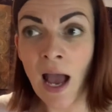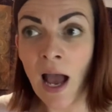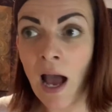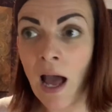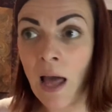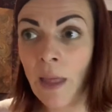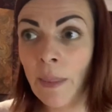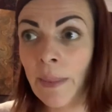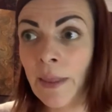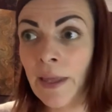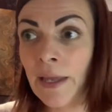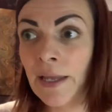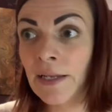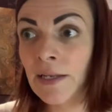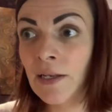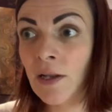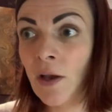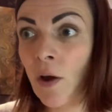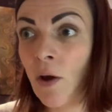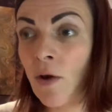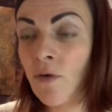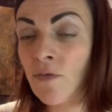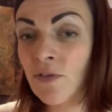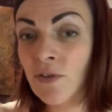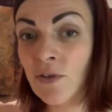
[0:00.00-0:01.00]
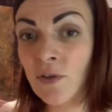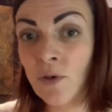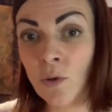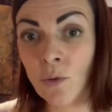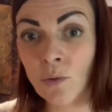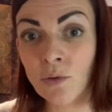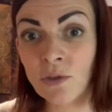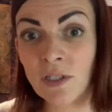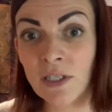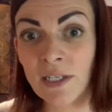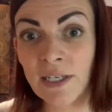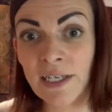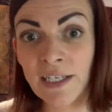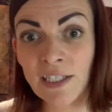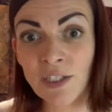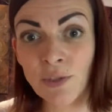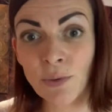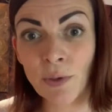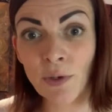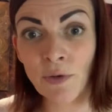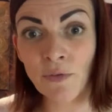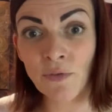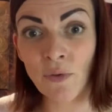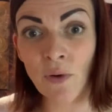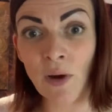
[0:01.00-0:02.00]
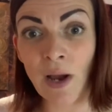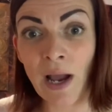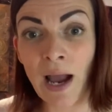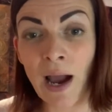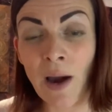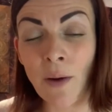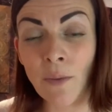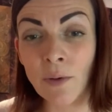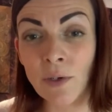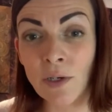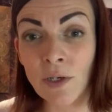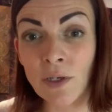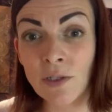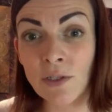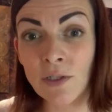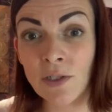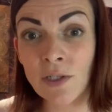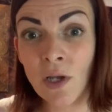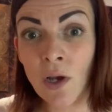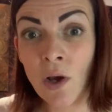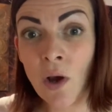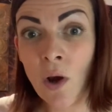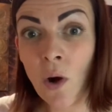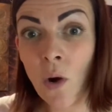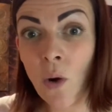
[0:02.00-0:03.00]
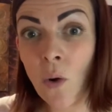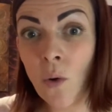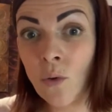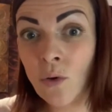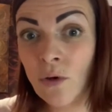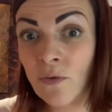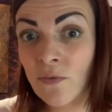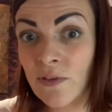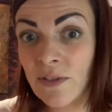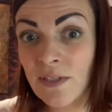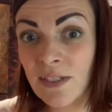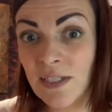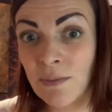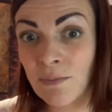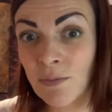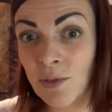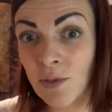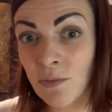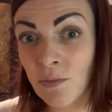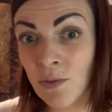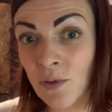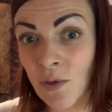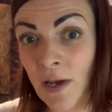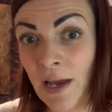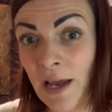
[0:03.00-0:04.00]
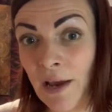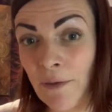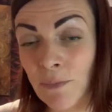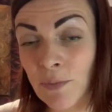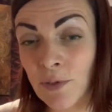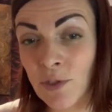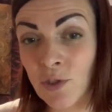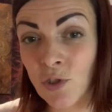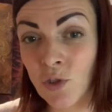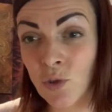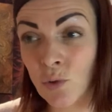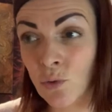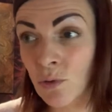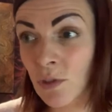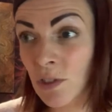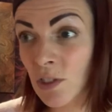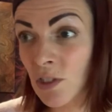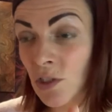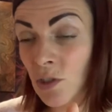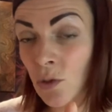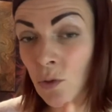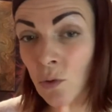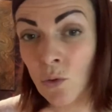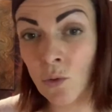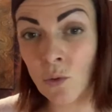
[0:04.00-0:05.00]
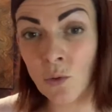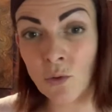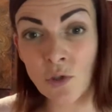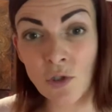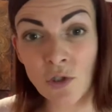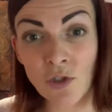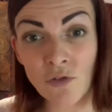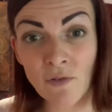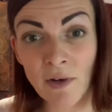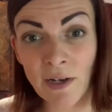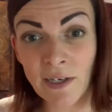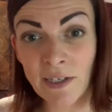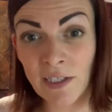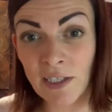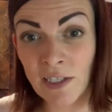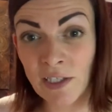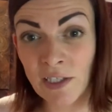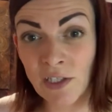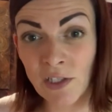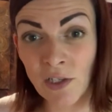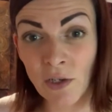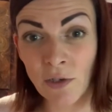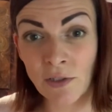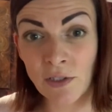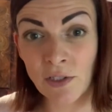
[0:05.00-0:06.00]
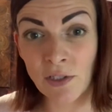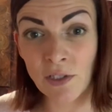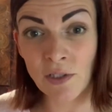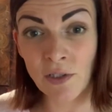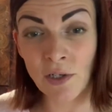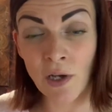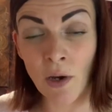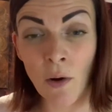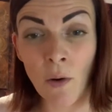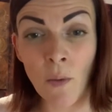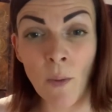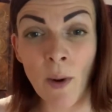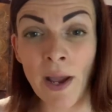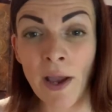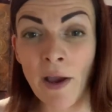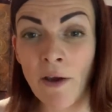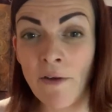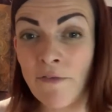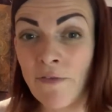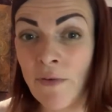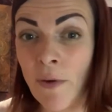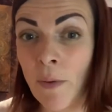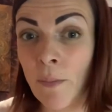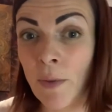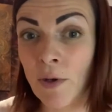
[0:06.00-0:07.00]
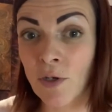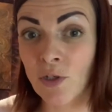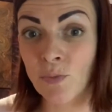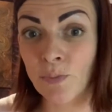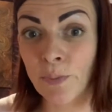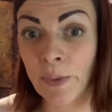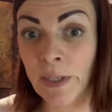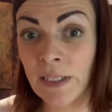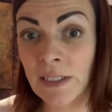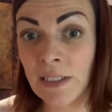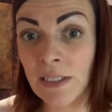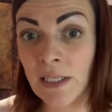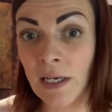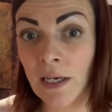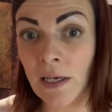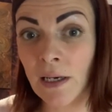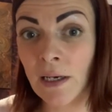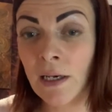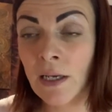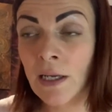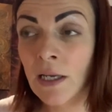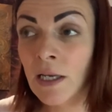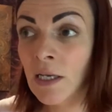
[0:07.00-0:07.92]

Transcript: And then over the course of the next 24 hours, all of the symptoms I had with the jaundice all just gradually started to go away. I felt much better.